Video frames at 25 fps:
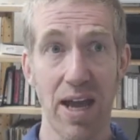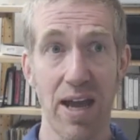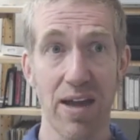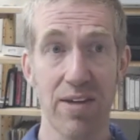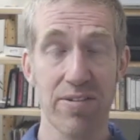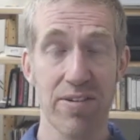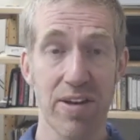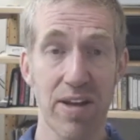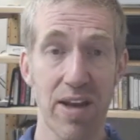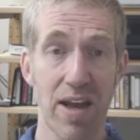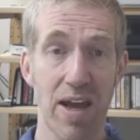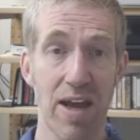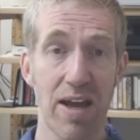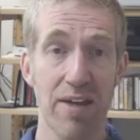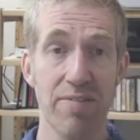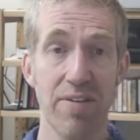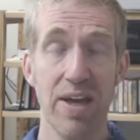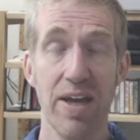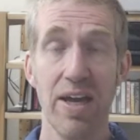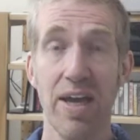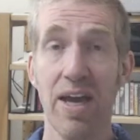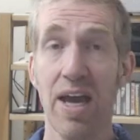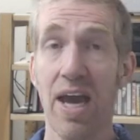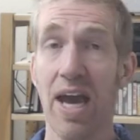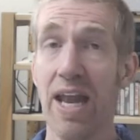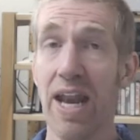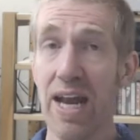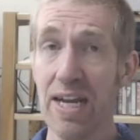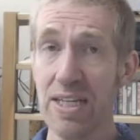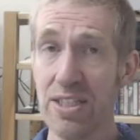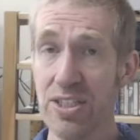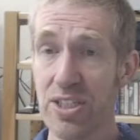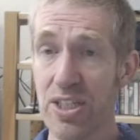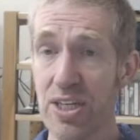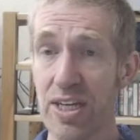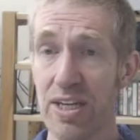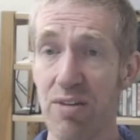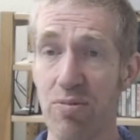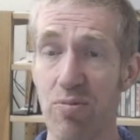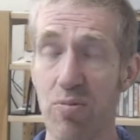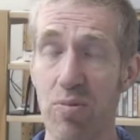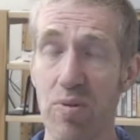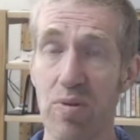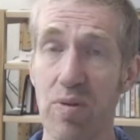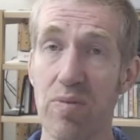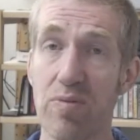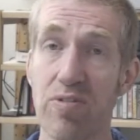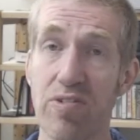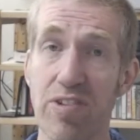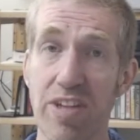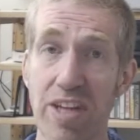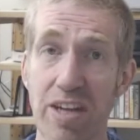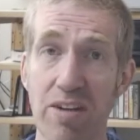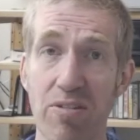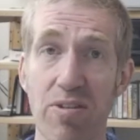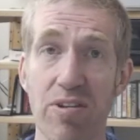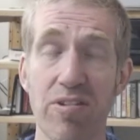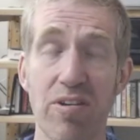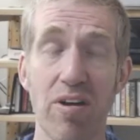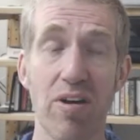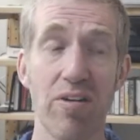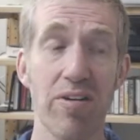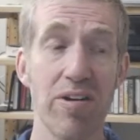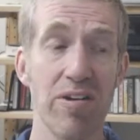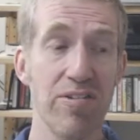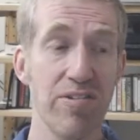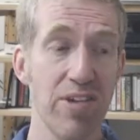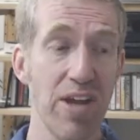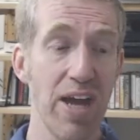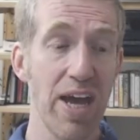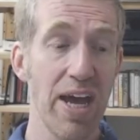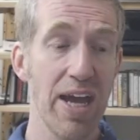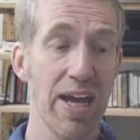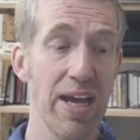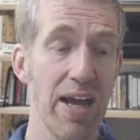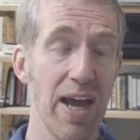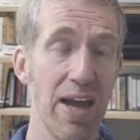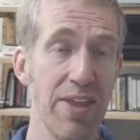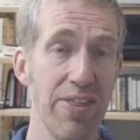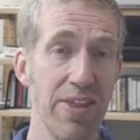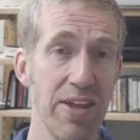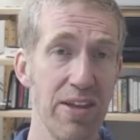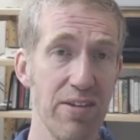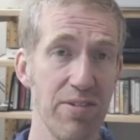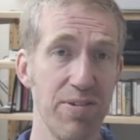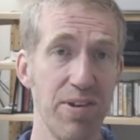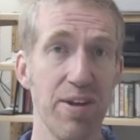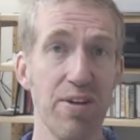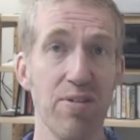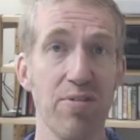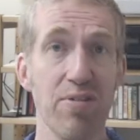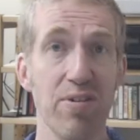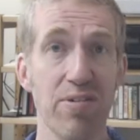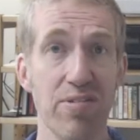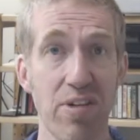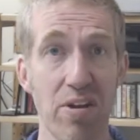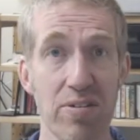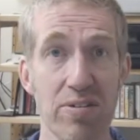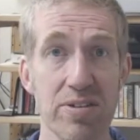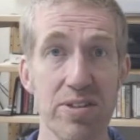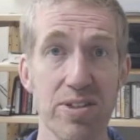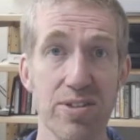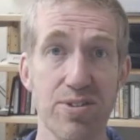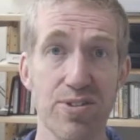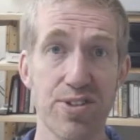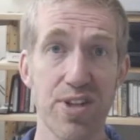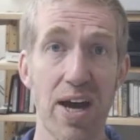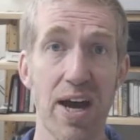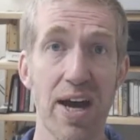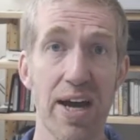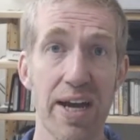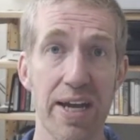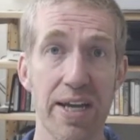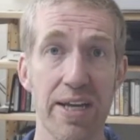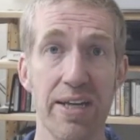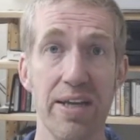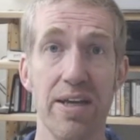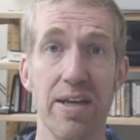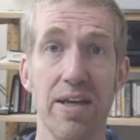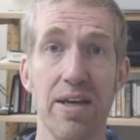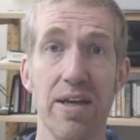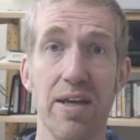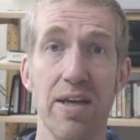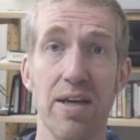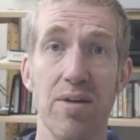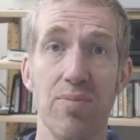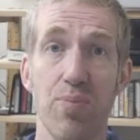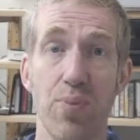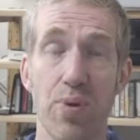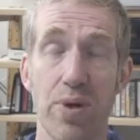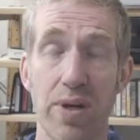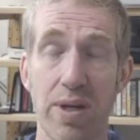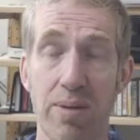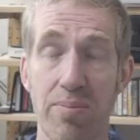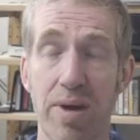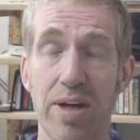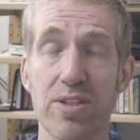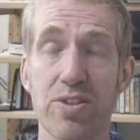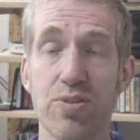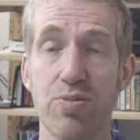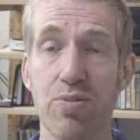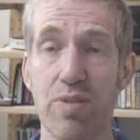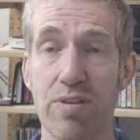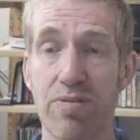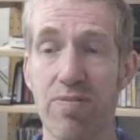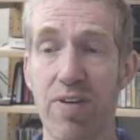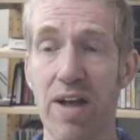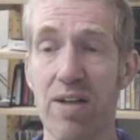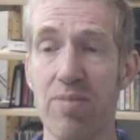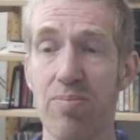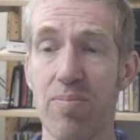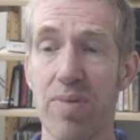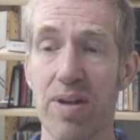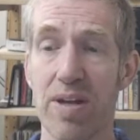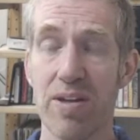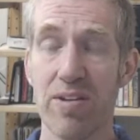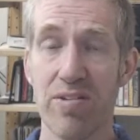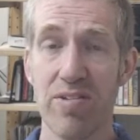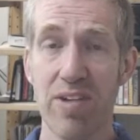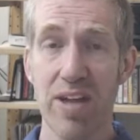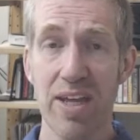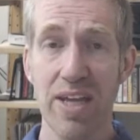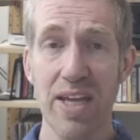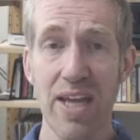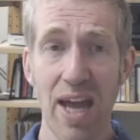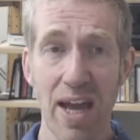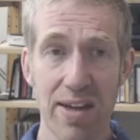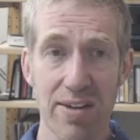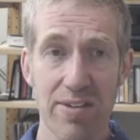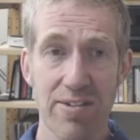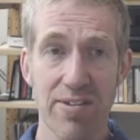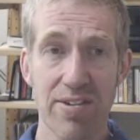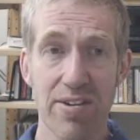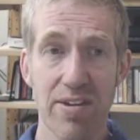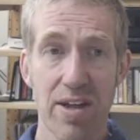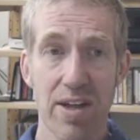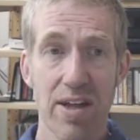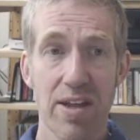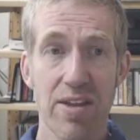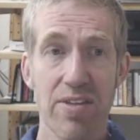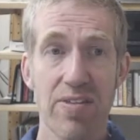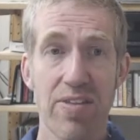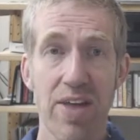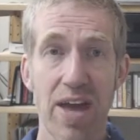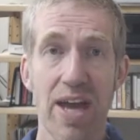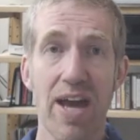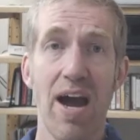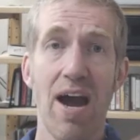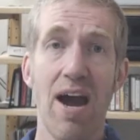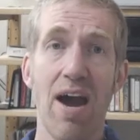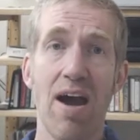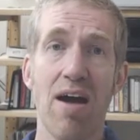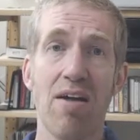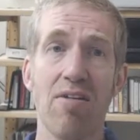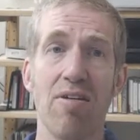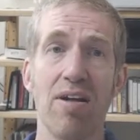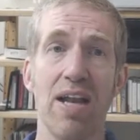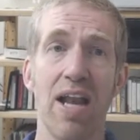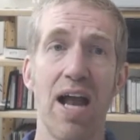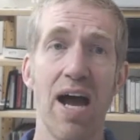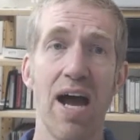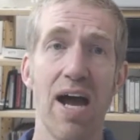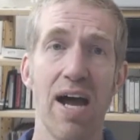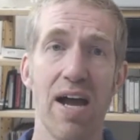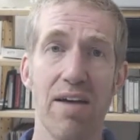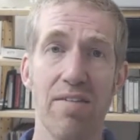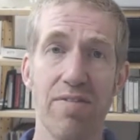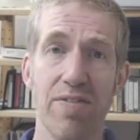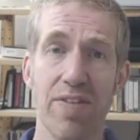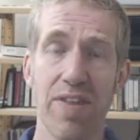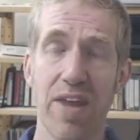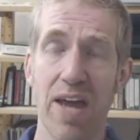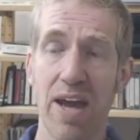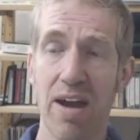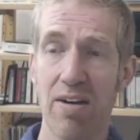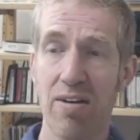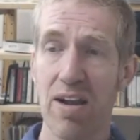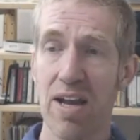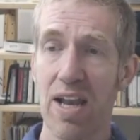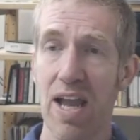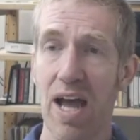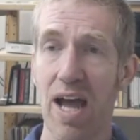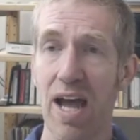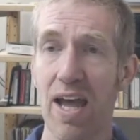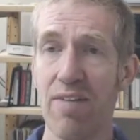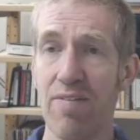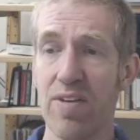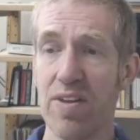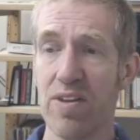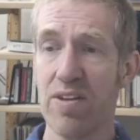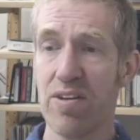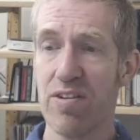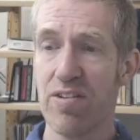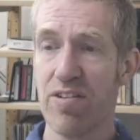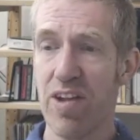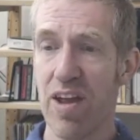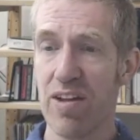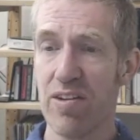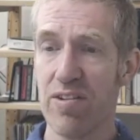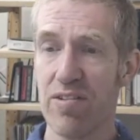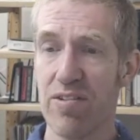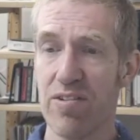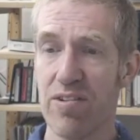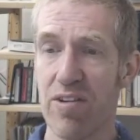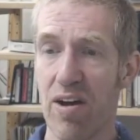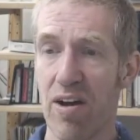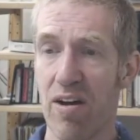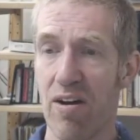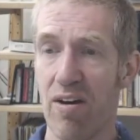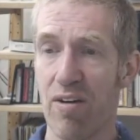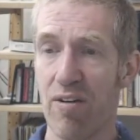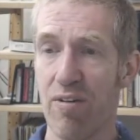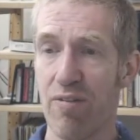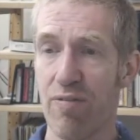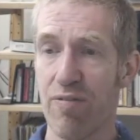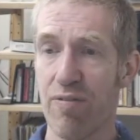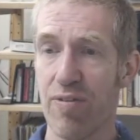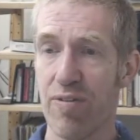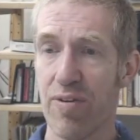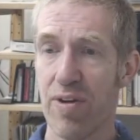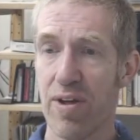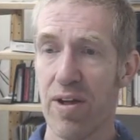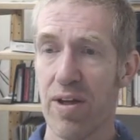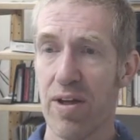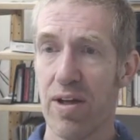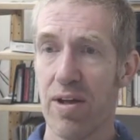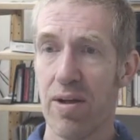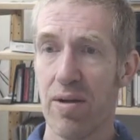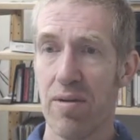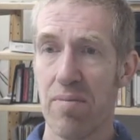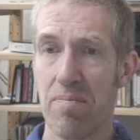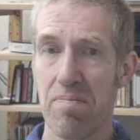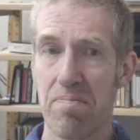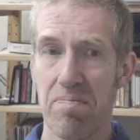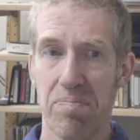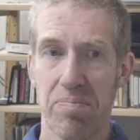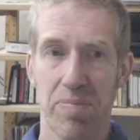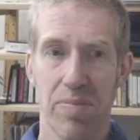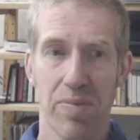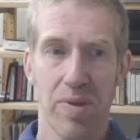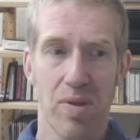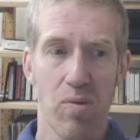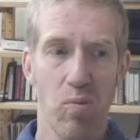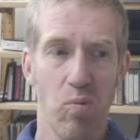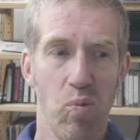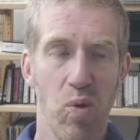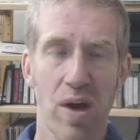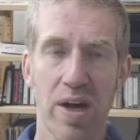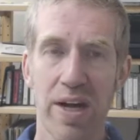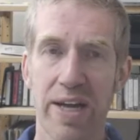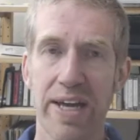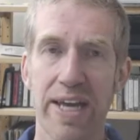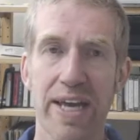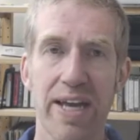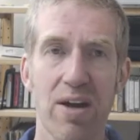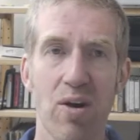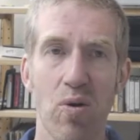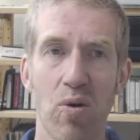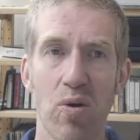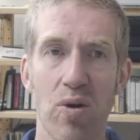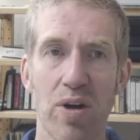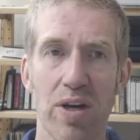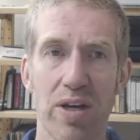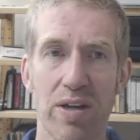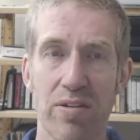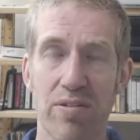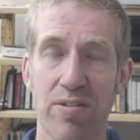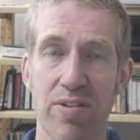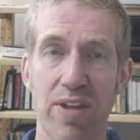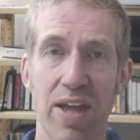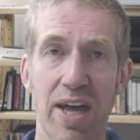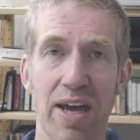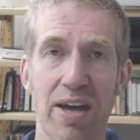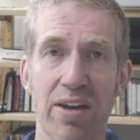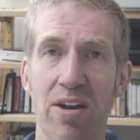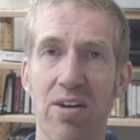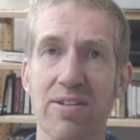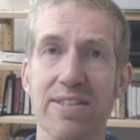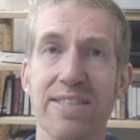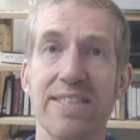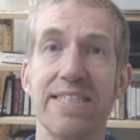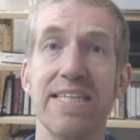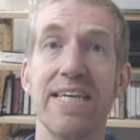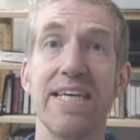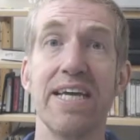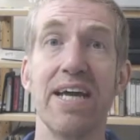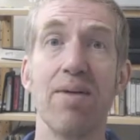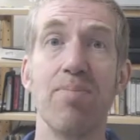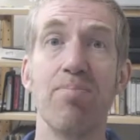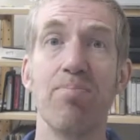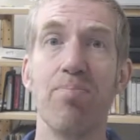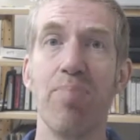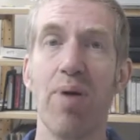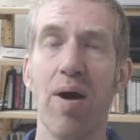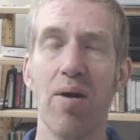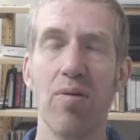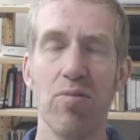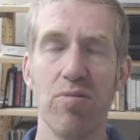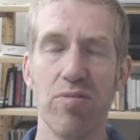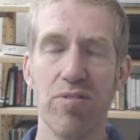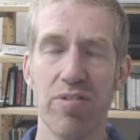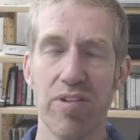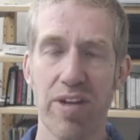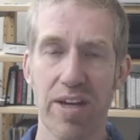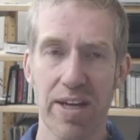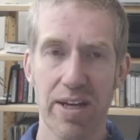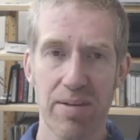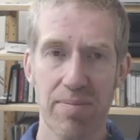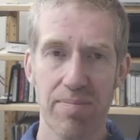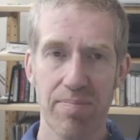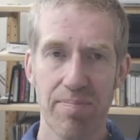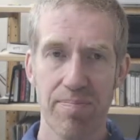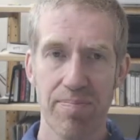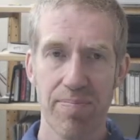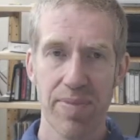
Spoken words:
as alive. And actually, Singer is going to say, I think Singer is going to side pretty much with Feldman and say, yes, they are alive. They are alive in the sense of working organs. They are not decomposing.